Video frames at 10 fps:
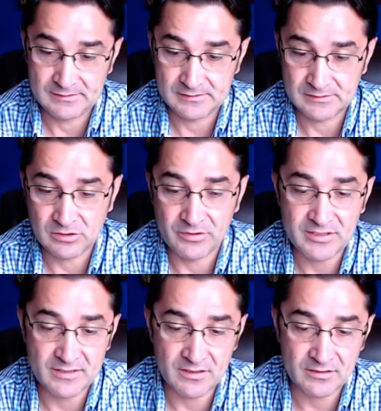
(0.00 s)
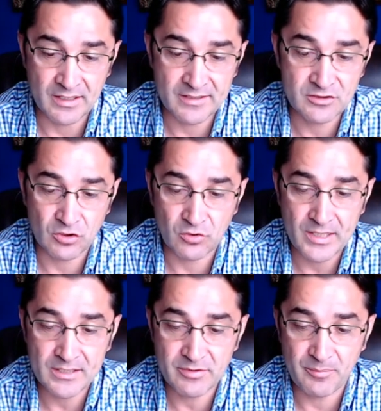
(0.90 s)
So he says, as
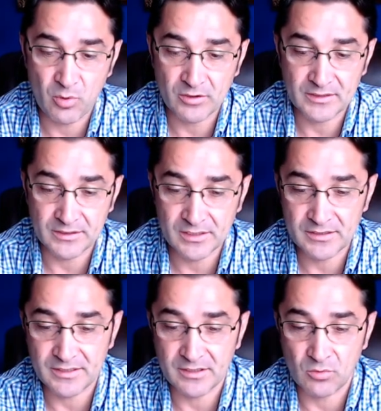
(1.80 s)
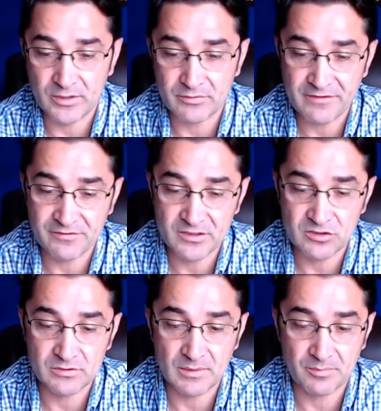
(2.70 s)
Ukraine reported earlier, with reference
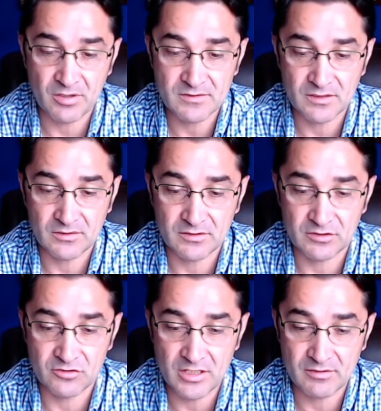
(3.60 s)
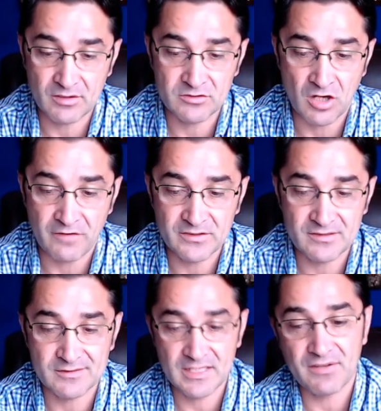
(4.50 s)
to the Prosecutor General's office,
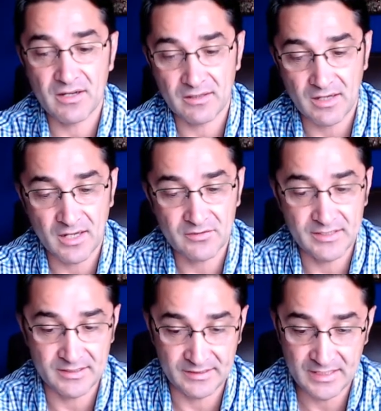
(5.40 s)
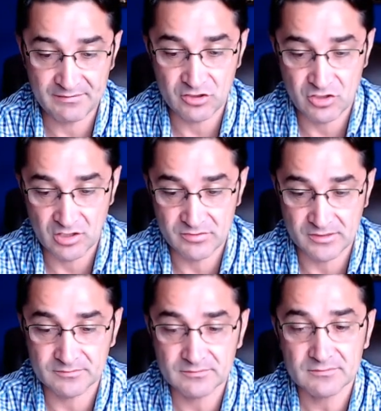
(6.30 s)
711
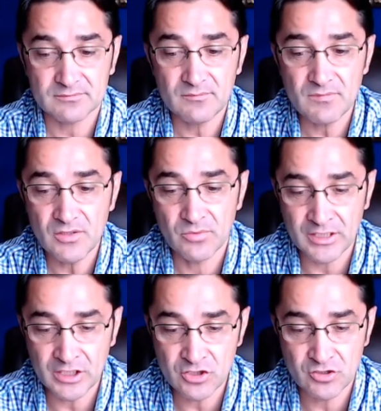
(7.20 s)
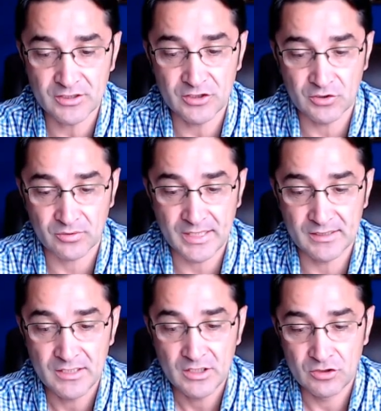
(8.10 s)
children were injured in Ukraine
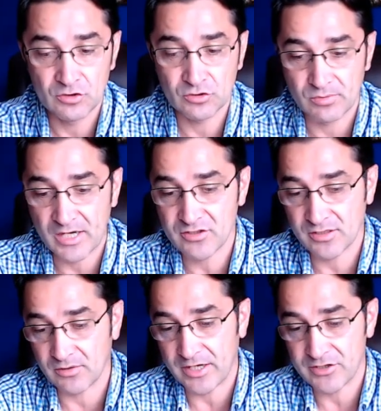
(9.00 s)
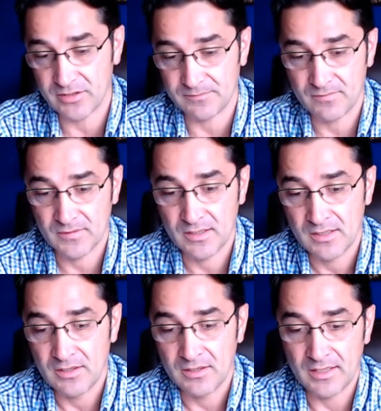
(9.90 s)
due to Russian aggression.
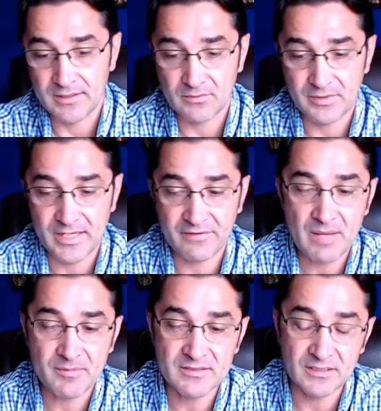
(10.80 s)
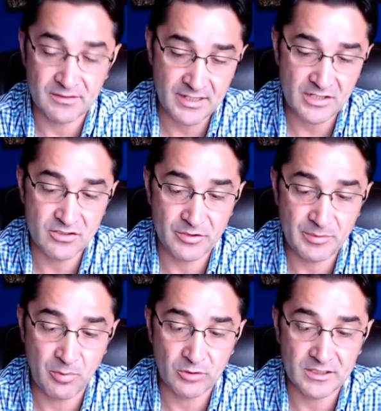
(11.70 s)
And then we have Amnesty International
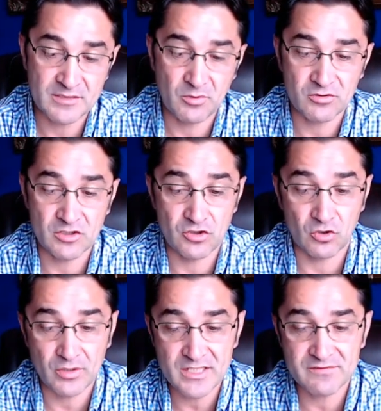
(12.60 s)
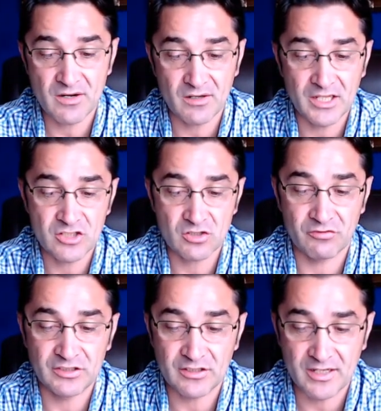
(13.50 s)
report exposes Ukraine's violation of
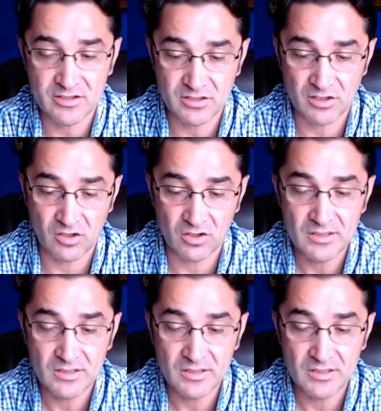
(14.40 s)
international law,